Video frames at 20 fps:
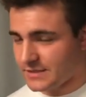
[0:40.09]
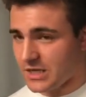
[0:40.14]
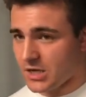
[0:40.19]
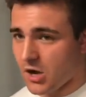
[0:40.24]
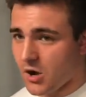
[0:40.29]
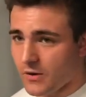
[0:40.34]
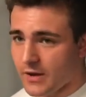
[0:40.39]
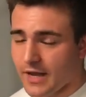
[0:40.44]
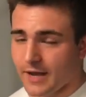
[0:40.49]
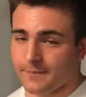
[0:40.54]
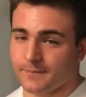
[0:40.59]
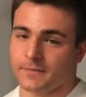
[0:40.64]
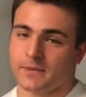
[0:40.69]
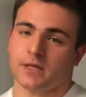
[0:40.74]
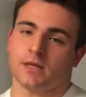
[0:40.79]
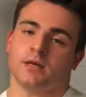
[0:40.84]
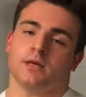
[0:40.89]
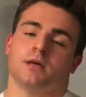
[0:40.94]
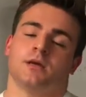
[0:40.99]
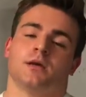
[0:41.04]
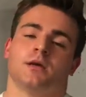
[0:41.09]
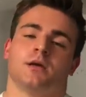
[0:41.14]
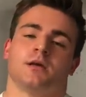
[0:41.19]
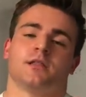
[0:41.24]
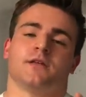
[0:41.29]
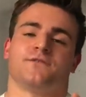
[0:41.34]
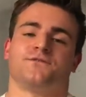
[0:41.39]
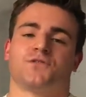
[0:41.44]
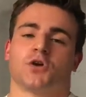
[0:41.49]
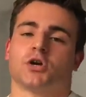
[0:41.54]
Okay, the
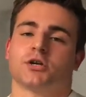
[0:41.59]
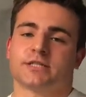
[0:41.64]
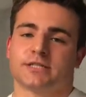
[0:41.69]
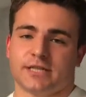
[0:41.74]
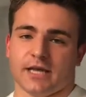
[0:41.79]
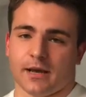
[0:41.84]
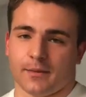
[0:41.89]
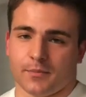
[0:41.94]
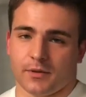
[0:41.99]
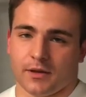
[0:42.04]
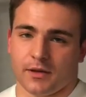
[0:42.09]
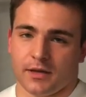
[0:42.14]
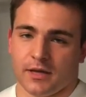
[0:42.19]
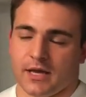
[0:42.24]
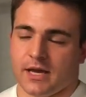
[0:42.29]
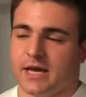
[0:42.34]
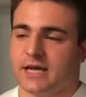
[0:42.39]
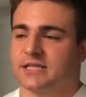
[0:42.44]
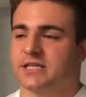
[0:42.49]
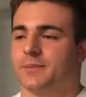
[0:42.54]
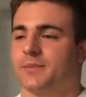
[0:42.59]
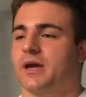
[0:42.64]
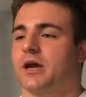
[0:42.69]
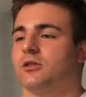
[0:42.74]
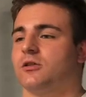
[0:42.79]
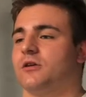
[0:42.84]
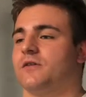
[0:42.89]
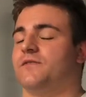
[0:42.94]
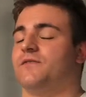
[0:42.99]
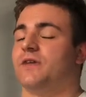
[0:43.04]
first tip, something I
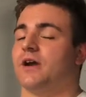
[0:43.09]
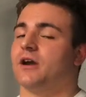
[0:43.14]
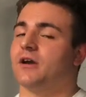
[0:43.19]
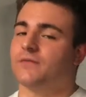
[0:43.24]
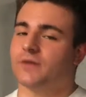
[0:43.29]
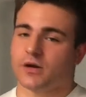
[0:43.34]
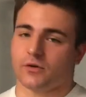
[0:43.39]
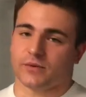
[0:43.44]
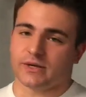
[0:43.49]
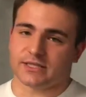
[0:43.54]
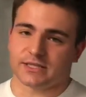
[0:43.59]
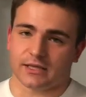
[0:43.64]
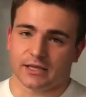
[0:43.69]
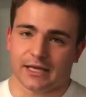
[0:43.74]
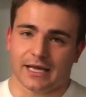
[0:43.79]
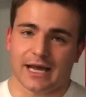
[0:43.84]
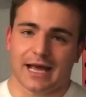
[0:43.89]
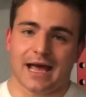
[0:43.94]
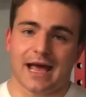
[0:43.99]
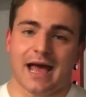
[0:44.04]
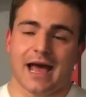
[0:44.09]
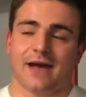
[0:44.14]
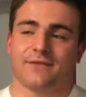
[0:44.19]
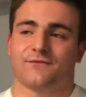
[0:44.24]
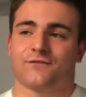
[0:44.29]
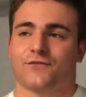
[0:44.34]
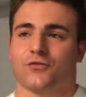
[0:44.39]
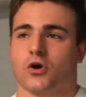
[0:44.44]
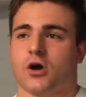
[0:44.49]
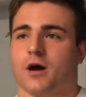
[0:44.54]
learned very, very recently
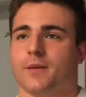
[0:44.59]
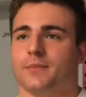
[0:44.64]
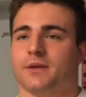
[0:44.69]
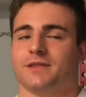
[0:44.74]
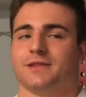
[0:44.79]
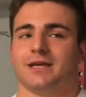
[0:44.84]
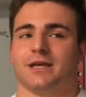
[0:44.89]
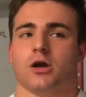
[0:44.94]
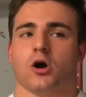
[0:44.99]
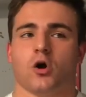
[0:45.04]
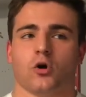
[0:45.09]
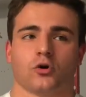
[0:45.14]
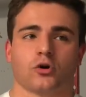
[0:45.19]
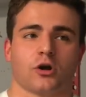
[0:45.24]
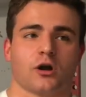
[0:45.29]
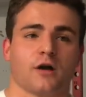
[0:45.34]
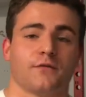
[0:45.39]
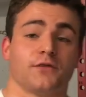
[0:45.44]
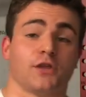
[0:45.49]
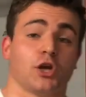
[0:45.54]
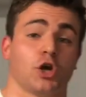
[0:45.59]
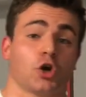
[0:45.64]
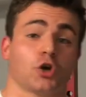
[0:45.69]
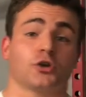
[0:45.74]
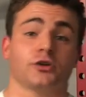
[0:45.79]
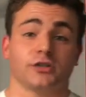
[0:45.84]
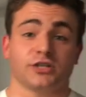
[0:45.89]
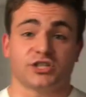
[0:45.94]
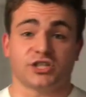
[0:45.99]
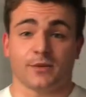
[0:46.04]
from the owner of the
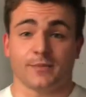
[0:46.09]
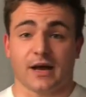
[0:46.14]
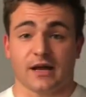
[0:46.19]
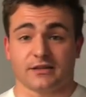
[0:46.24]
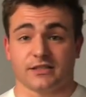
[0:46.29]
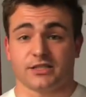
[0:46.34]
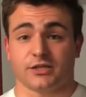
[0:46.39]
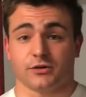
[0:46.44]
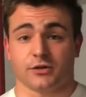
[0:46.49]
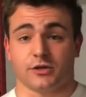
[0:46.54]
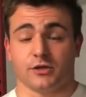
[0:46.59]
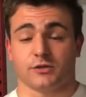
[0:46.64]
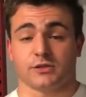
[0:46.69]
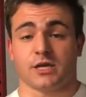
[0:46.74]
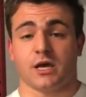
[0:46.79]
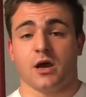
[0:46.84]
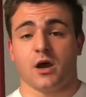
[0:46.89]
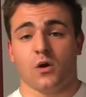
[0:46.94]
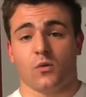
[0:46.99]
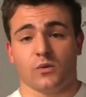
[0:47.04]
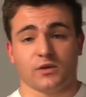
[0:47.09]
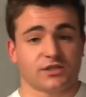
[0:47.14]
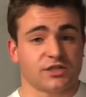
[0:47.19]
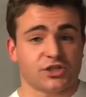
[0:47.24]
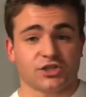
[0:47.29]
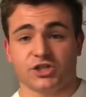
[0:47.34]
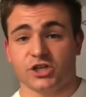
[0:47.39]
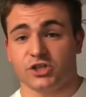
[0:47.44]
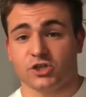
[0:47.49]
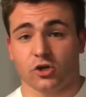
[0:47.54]
Hercules Gym out in Syracuse. Once this
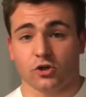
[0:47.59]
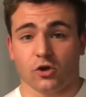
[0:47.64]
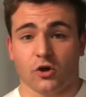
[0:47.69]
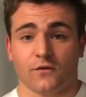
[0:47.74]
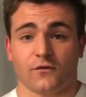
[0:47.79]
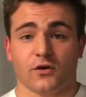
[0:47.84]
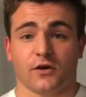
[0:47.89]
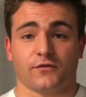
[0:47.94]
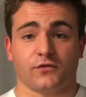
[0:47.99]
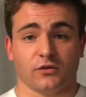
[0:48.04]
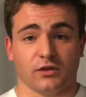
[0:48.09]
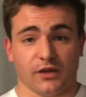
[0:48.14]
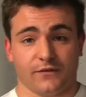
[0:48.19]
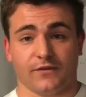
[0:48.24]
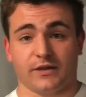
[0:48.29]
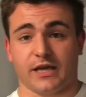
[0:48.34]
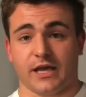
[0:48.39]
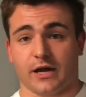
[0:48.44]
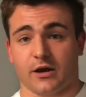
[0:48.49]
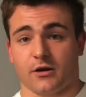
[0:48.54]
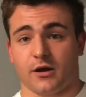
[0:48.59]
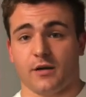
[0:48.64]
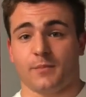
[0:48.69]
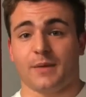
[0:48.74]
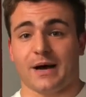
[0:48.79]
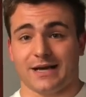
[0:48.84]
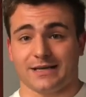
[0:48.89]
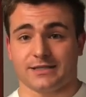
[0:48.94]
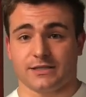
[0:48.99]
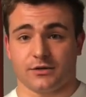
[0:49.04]
shit's all over, if you live in the area,
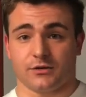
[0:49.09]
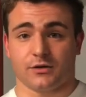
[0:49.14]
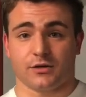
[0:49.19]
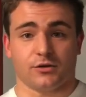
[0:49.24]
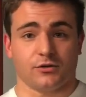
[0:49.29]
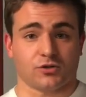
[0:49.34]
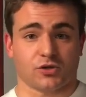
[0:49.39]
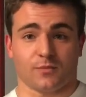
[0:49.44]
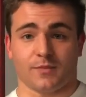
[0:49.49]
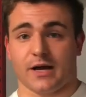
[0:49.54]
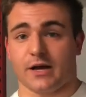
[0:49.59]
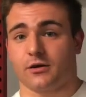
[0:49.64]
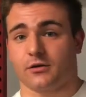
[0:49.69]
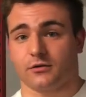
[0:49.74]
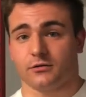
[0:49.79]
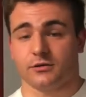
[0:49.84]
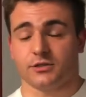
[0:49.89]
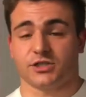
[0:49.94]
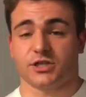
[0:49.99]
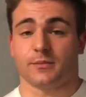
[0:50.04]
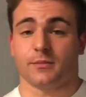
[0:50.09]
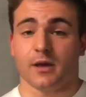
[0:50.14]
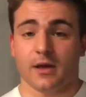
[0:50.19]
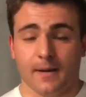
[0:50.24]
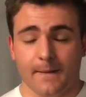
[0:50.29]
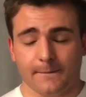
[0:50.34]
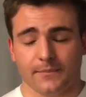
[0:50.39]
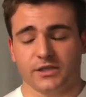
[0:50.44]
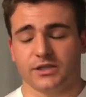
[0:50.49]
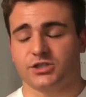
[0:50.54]
by Syracuse or by Hercules Gym,
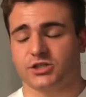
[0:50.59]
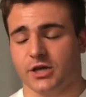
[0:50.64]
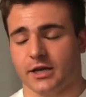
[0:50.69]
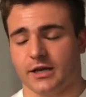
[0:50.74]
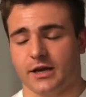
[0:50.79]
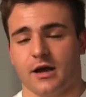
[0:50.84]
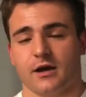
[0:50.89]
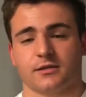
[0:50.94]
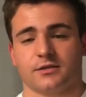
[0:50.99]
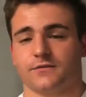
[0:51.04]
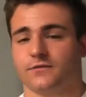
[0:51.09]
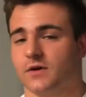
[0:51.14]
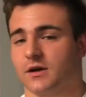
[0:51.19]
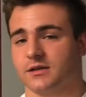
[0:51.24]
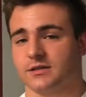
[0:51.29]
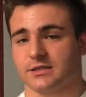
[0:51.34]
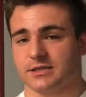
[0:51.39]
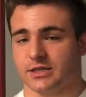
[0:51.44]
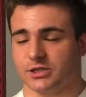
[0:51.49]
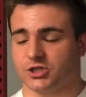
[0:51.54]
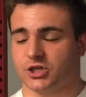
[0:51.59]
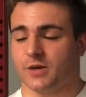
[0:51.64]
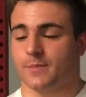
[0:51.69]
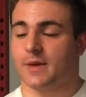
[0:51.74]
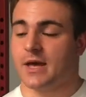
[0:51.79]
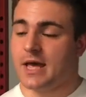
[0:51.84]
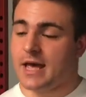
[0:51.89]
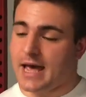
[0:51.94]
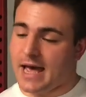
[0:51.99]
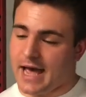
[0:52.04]
please check it out. It's a fucking sick gym.
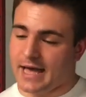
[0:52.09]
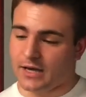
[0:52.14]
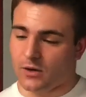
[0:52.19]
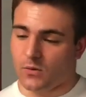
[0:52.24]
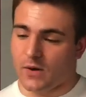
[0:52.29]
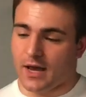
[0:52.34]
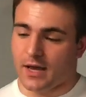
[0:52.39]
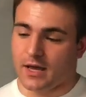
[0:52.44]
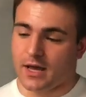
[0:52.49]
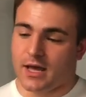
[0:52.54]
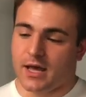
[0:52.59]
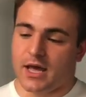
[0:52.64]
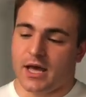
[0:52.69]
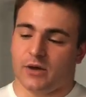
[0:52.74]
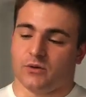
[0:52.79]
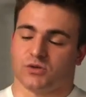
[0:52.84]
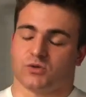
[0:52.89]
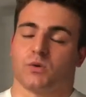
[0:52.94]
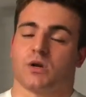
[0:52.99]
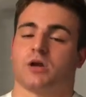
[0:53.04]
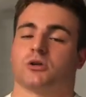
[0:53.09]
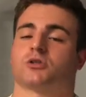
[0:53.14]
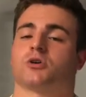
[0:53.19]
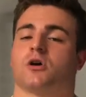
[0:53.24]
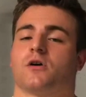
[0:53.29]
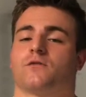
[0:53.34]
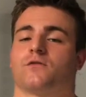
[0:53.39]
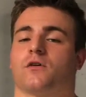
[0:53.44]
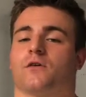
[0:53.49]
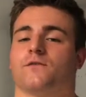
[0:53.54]
Anyway, it was when I was going
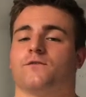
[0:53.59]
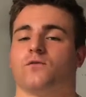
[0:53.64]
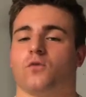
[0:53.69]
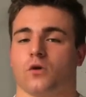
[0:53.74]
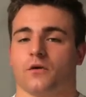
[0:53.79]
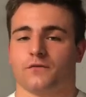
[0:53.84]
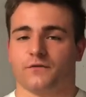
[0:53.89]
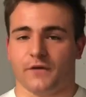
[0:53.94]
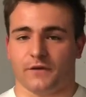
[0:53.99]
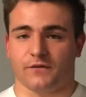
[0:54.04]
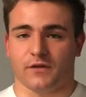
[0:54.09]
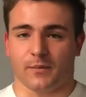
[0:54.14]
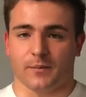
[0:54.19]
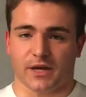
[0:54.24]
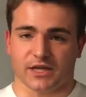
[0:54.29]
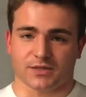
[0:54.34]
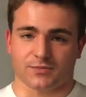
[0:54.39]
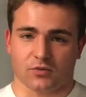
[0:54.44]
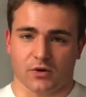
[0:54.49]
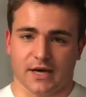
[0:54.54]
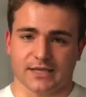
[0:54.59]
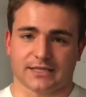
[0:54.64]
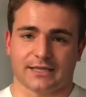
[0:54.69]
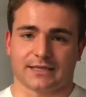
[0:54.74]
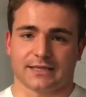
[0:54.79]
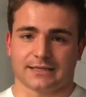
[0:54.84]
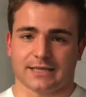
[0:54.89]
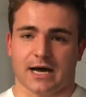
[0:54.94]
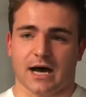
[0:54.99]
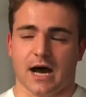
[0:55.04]
for a 450 bench press at the
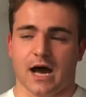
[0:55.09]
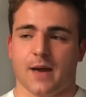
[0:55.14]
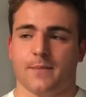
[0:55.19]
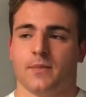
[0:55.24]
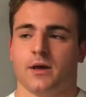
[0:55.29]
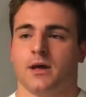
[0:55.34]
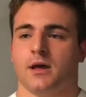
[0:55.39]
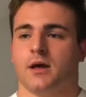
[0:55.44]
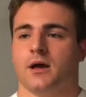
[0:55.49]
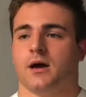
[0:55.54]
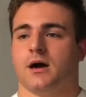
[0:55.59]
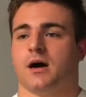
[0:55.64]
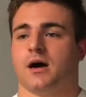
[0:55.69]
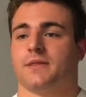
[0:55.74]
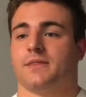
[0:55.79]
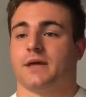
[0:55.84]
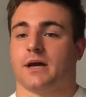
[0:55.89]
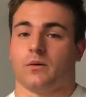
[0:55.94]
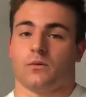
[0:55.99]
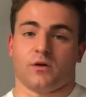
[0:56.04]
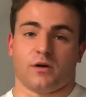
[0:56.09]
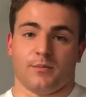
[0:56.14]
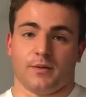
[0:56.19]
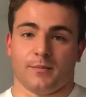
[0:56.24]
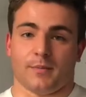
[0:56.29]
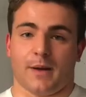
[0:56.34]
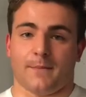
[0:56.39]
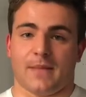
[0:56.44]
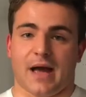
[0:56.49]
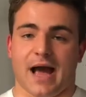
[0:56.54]
time. That would have been
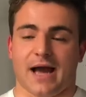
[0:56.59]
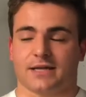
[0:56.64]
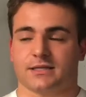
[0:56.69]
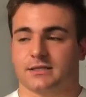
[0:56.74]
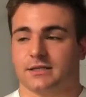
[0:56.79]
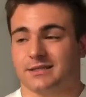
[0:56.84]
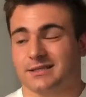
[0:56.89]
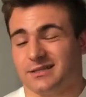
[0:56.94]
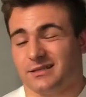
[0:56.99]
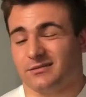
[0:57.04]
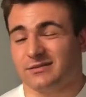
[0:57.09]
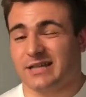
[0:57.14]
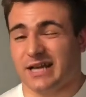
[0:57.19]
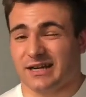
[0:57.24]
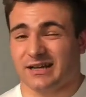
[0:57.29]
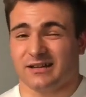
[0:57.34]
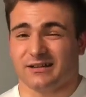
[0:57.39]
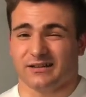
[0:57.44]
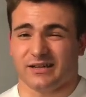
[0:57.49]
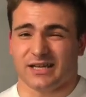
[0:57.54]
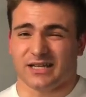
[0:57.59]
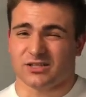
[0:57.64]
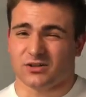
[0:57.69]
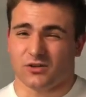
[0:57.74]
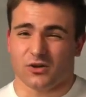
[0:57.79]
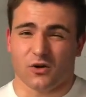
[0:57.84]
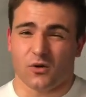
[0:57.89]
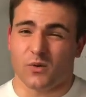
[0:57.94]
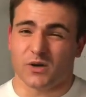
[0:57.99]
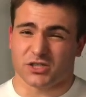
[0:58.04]
my max. It still technically is,
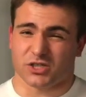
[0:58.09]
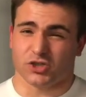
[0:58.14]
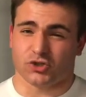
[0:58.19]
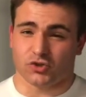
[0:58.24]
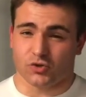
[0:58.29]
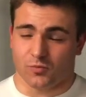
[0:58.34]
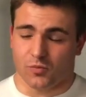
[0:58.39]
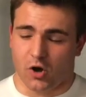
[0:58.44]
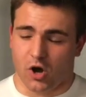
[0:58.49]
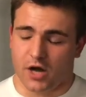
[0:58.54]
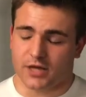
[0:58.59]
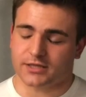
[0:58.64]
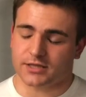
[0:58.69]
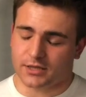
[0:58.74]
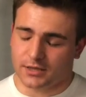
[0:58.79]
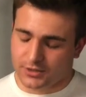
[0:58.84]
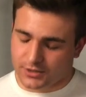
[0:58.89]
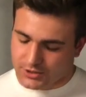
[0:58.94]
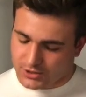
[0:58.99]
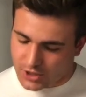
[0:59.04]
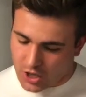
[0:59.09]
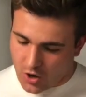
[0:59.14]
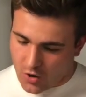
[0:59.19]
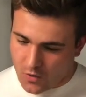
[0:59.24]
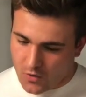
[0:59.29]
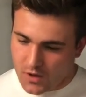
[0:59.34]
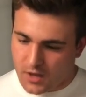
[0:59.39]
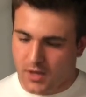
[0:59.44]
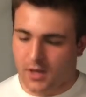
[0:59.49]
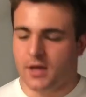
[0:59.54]
although it wasn't a true pause. So
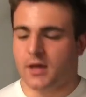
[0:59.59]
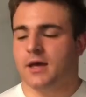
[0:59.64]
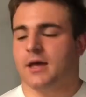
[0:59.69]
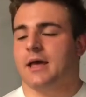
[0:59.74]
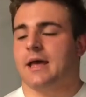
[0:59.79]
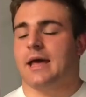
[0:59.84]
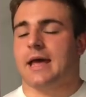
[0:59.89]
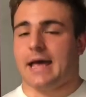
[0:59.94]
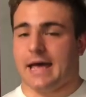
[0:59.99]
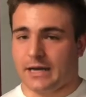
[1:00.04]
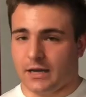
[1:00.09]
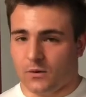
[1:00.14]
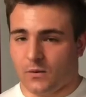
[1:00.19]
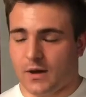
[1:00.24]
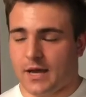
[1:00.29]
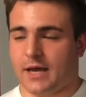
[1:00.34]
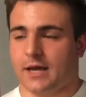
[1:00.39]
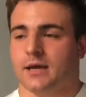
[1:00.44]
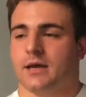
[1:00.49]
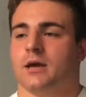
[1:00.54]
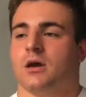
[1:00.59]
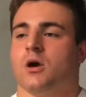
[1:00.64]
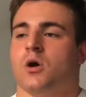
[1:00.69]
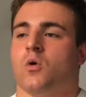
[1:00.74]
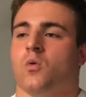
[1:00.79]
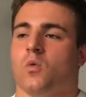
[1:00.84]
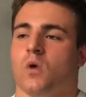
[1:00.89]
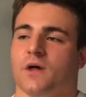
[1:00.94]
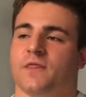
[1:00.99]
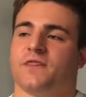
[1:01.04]
anyway,
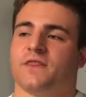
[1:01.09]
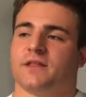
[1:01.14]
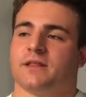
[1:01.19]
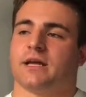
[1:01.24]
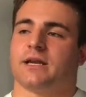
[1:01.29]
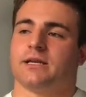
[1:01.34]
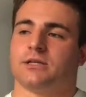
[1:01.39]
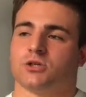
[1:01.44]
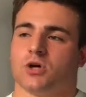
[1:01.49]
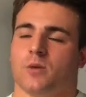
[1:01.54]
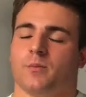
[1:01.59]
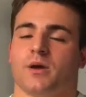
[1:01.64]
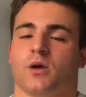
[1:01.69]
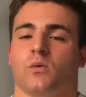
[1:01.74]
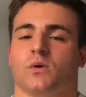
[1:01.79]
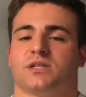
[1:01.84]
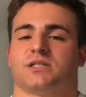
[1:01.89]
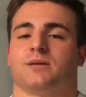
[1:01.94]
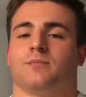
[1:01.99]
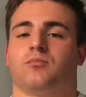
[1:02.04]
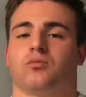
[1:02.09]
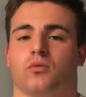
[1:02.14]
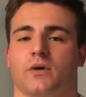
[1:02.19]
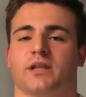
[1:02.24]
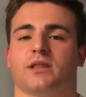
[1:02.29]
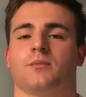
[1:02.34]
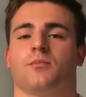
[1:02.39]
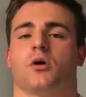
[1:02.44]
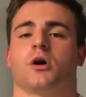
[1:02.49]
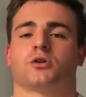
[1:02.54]
one thing that he told me was to bring
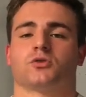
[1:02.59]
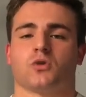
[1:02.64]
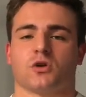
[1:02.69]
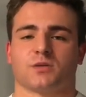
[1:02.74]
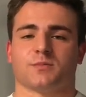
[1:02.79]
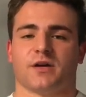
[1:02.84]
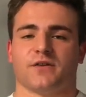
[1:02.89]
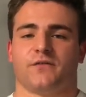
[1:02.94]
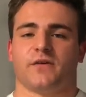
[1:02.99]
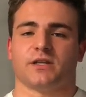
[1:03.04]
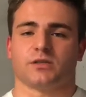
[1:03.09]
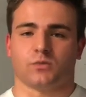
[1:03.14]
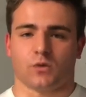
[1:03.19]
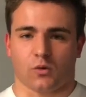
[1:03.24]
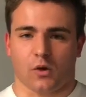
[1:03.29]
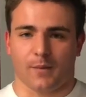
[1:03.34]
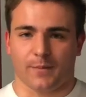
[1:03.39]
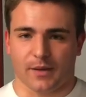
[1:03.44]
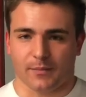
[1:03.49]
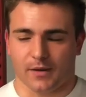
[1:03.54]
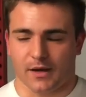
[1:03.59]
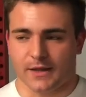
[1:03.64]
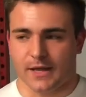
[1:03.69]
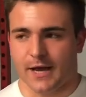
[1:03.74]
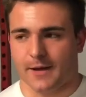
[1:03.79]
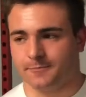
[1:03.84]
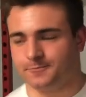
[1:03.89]
the bar towards my face. What do I mean by that?